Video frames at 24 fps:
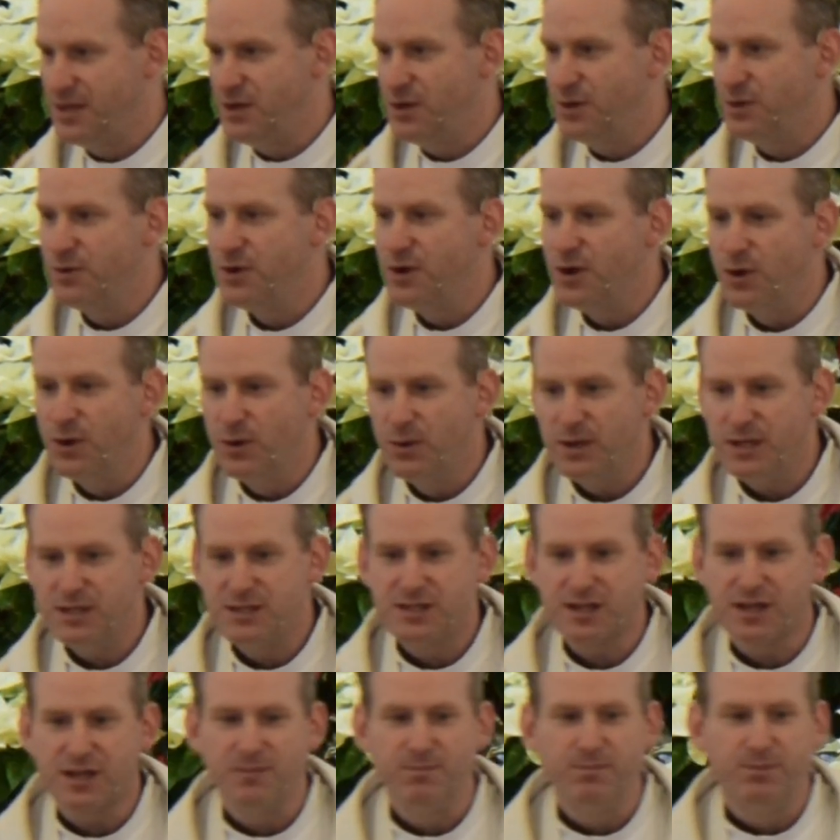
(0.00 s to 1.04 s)
You know, no
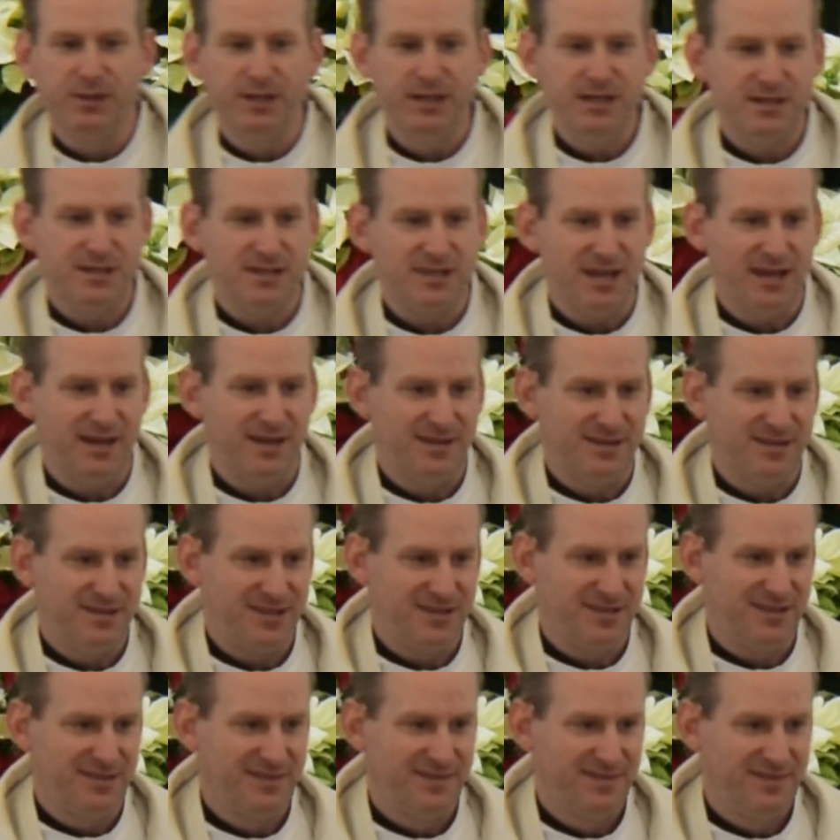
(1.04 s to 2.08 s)
is a complete
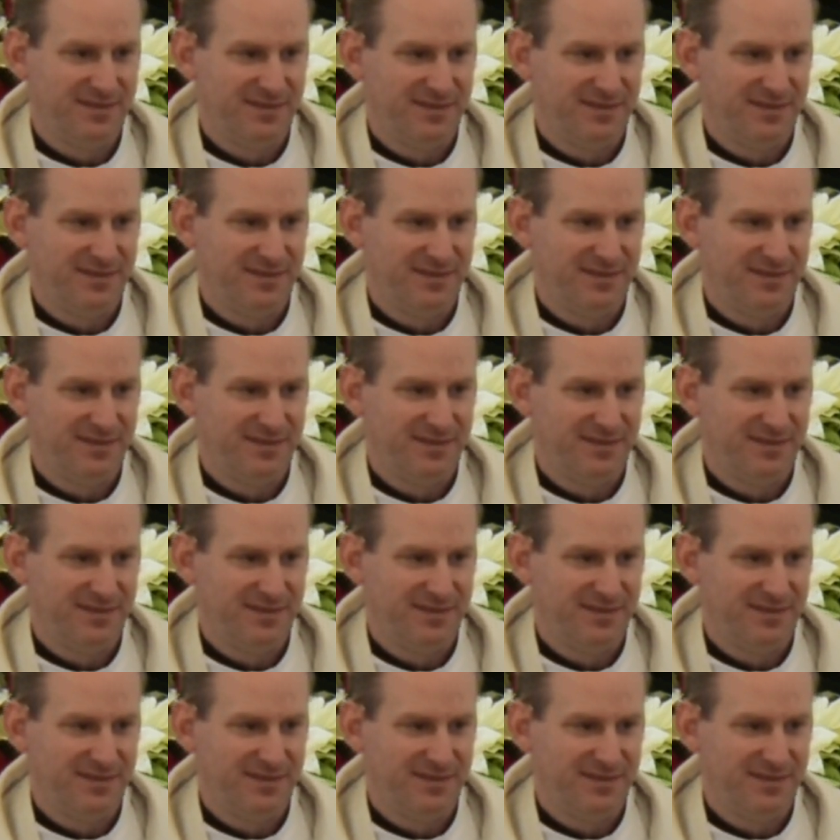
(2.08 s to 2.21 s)
sentence.